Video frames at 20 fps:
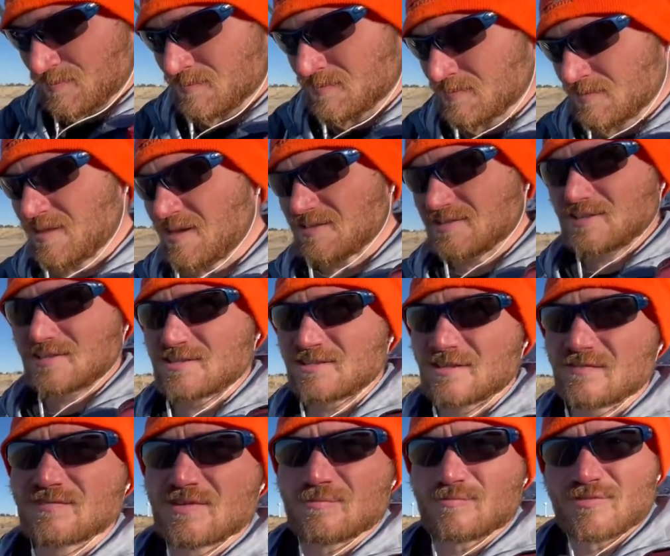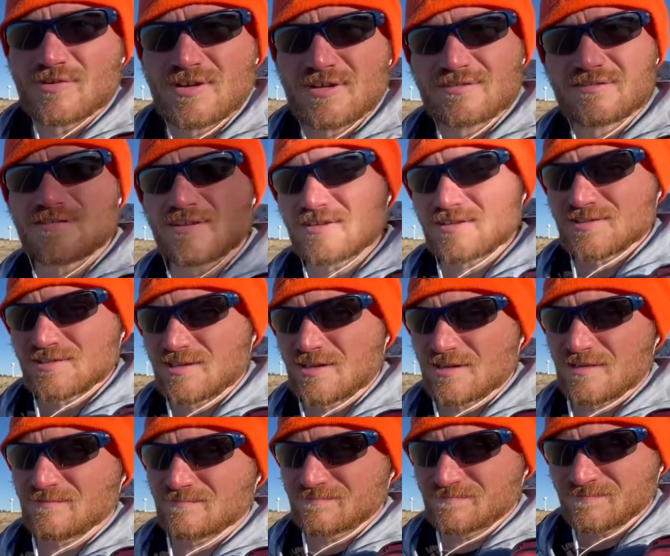yeah, just lived and breathed this.
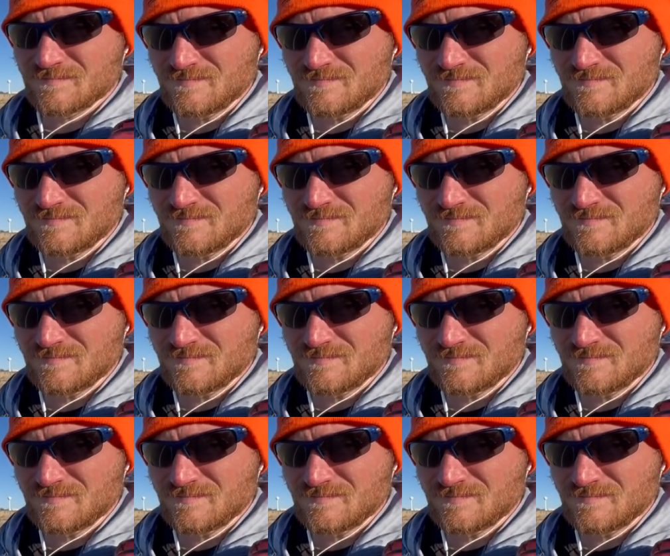I